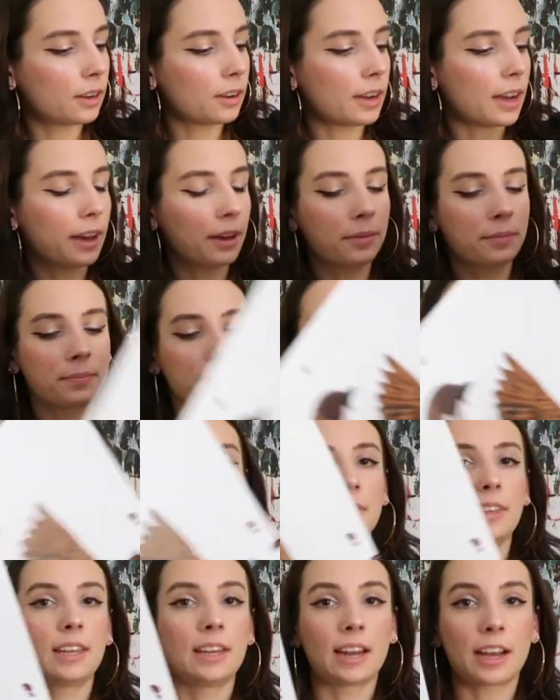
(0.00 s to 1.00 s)
Okay.
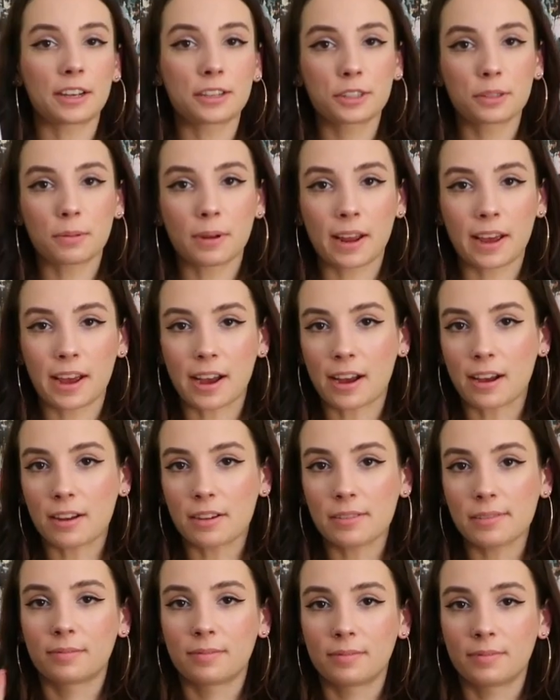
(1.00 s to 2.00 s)
The next one I
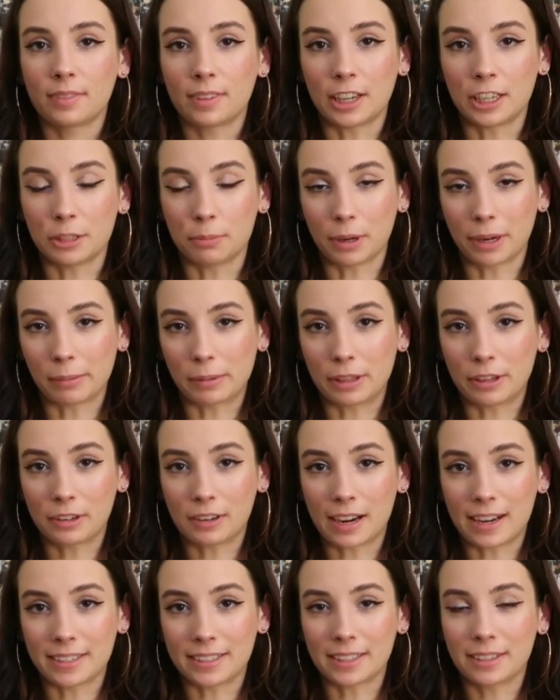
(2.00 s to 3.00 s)
have is Bring Me the
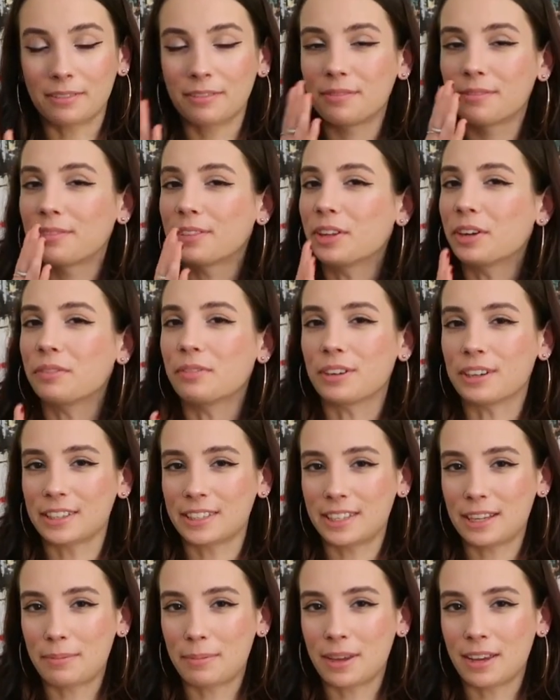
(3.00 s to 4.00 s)
Horizon, their
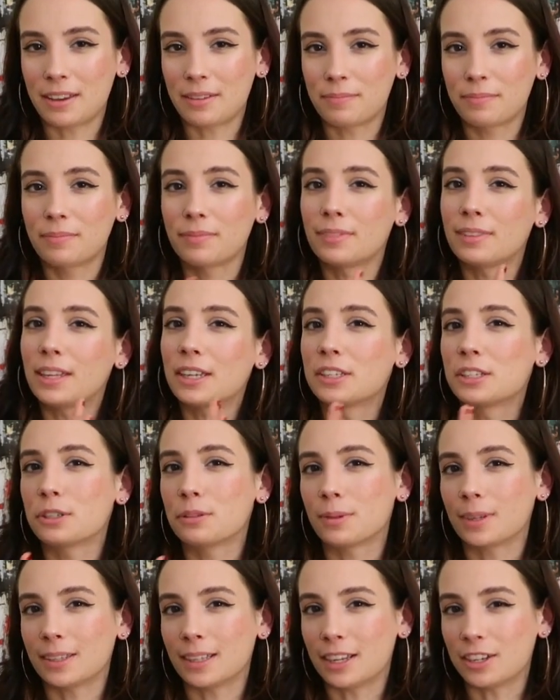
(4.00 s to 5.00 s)
first EP. This
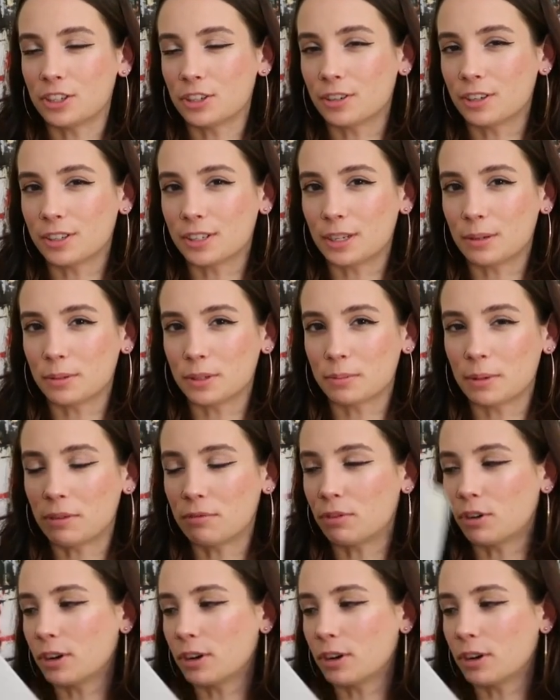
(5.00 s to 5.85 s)
is what the edge of your seat was made